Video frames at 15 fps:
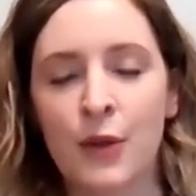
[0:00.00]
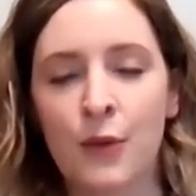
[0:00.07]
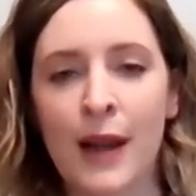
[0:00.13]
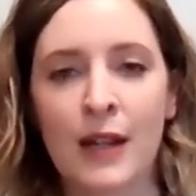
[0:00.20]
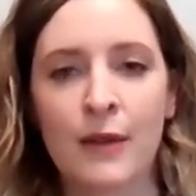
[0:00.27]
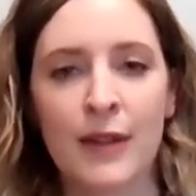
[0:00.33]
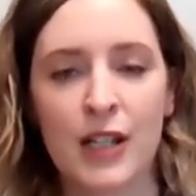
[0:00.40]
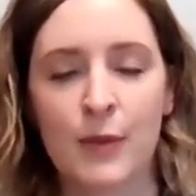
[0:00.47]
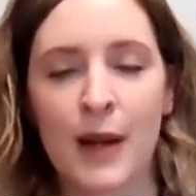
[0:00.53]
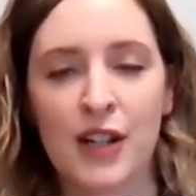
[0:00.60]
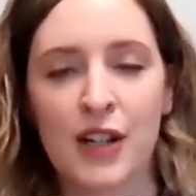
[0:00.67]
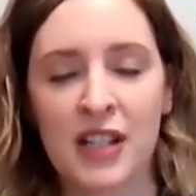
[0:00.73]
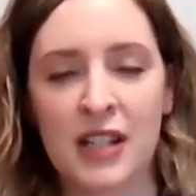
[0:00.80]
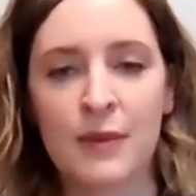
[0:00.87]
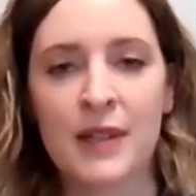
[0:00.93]
way in which
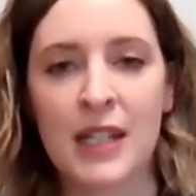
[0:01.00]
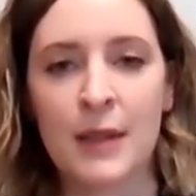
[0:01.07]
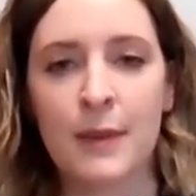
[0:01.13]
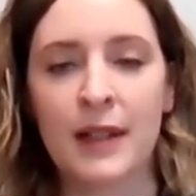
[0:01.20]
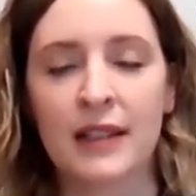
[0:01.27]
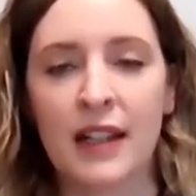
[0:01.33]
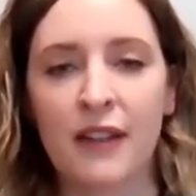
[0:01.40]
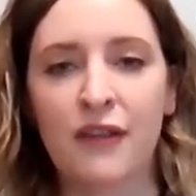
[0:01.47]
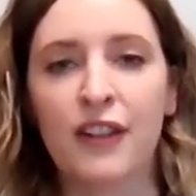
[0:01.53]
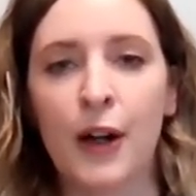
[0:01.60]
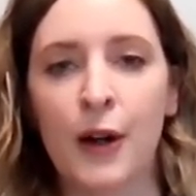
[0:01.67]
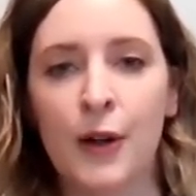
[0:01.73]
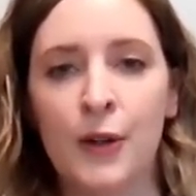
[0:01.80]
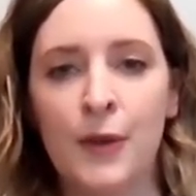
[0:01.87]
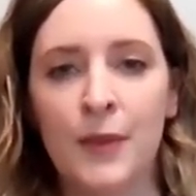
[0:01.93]
patients would typically
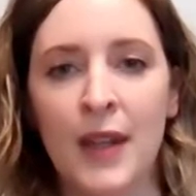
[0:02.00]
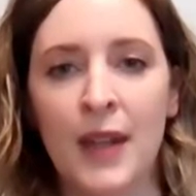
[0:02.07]
flow.